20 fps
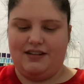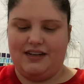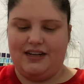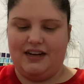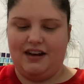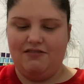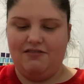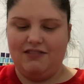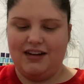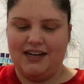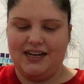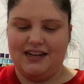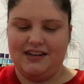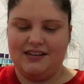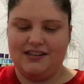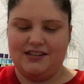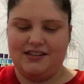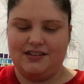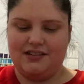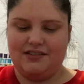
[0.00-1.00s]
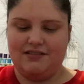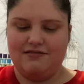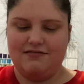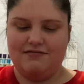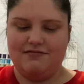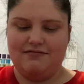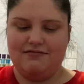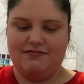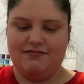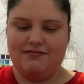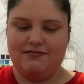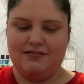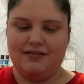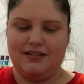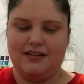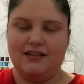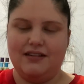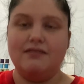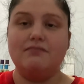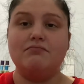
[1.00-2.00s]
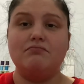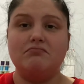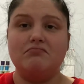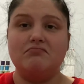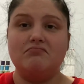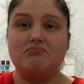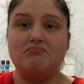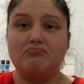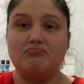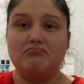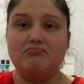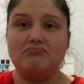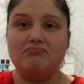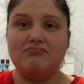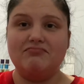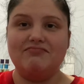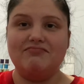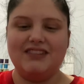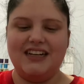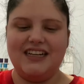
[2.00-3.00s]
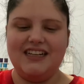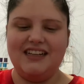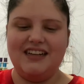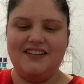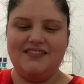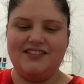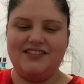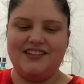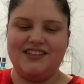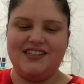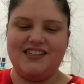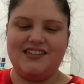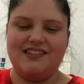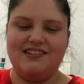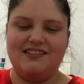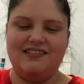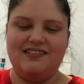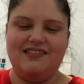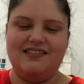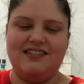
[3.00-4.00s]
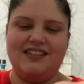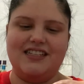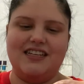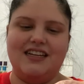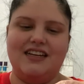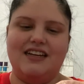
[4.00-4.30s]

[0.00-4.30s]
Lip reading: Oh, I got a stone. I love crystals.